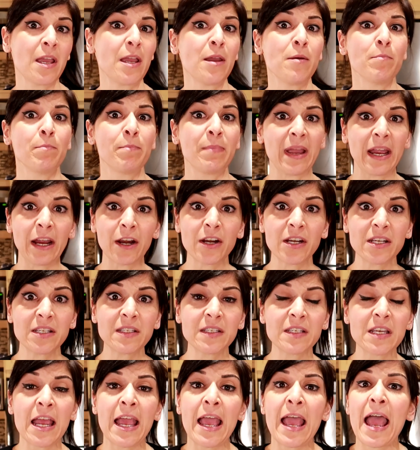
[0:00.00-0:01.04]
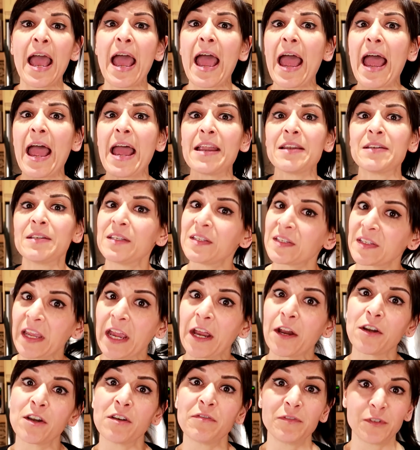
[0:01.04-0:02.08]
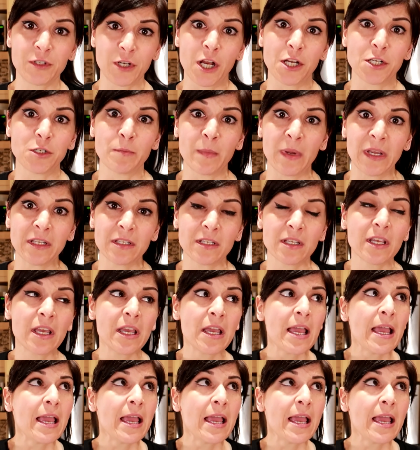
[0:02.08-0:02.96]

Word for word: embarrassed, and scared of judgment.